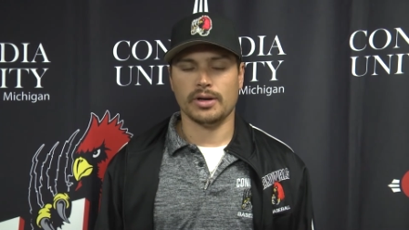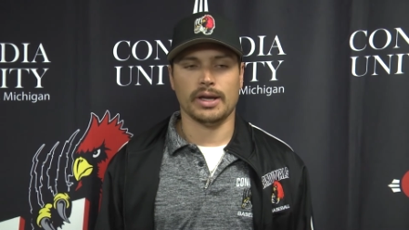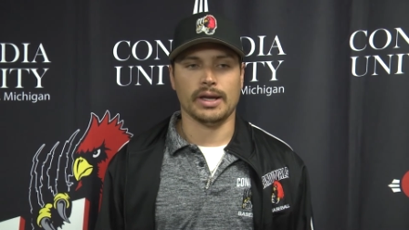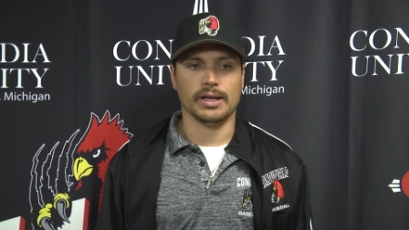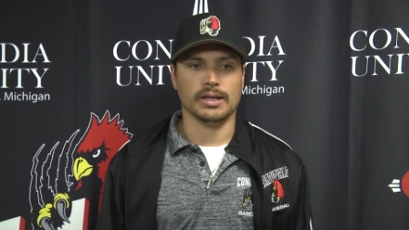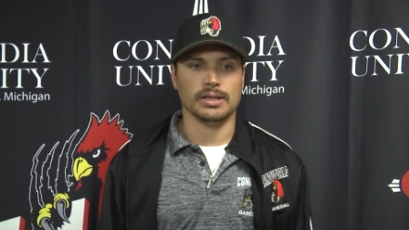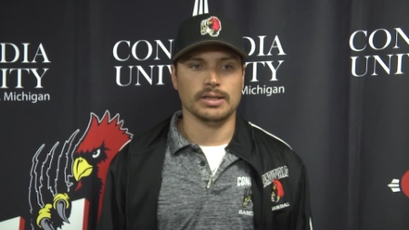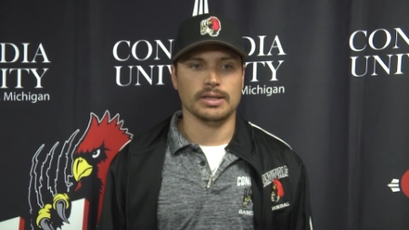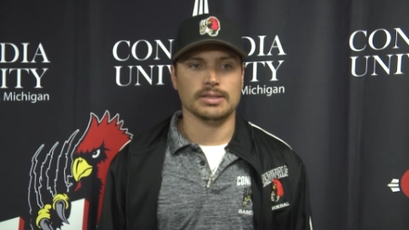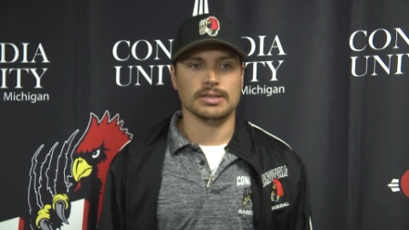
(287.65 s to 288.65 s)
And
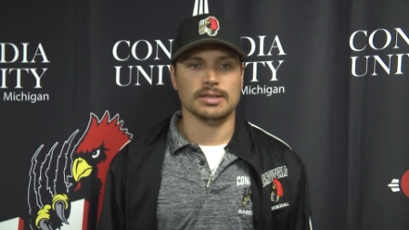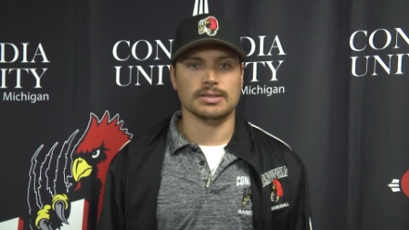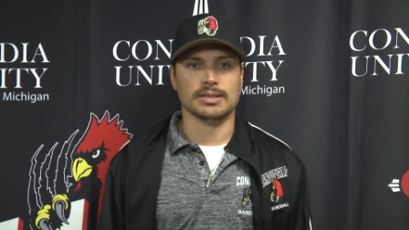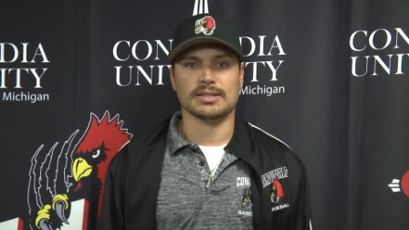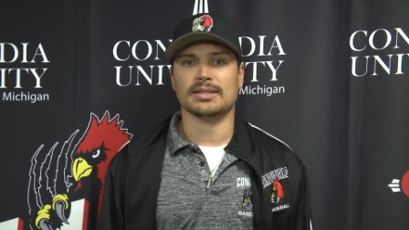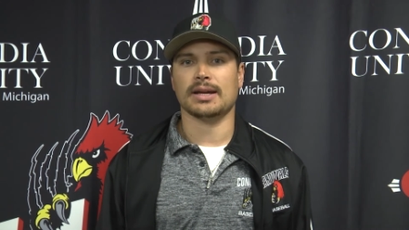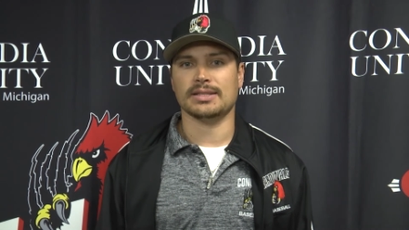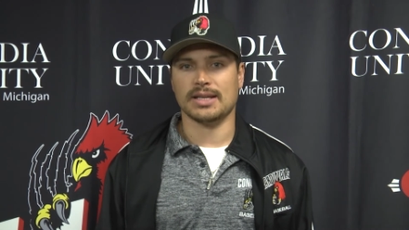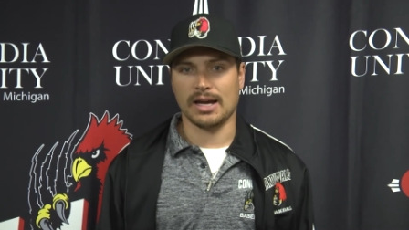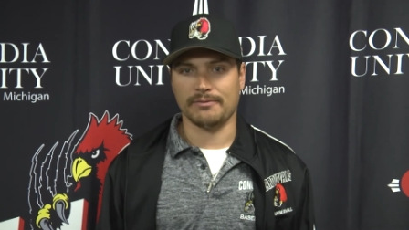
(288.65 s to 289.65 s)
it's an
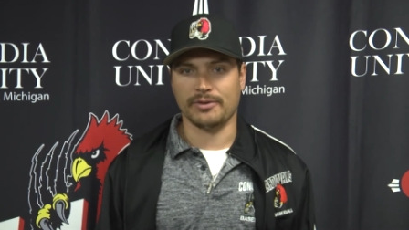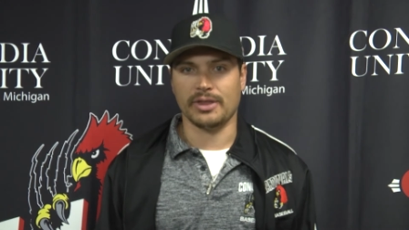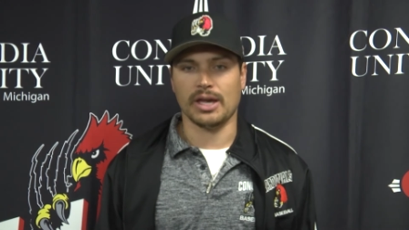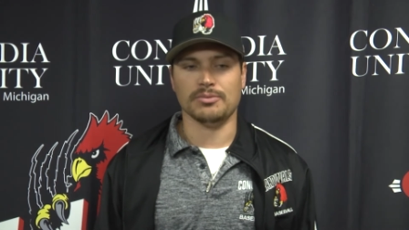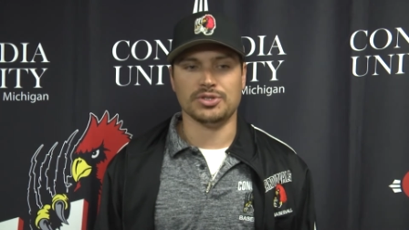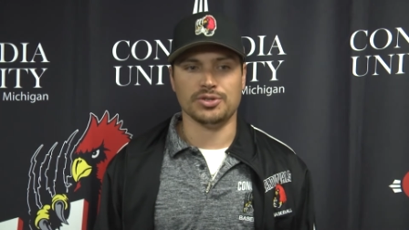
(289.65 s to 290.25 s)
exciting time for them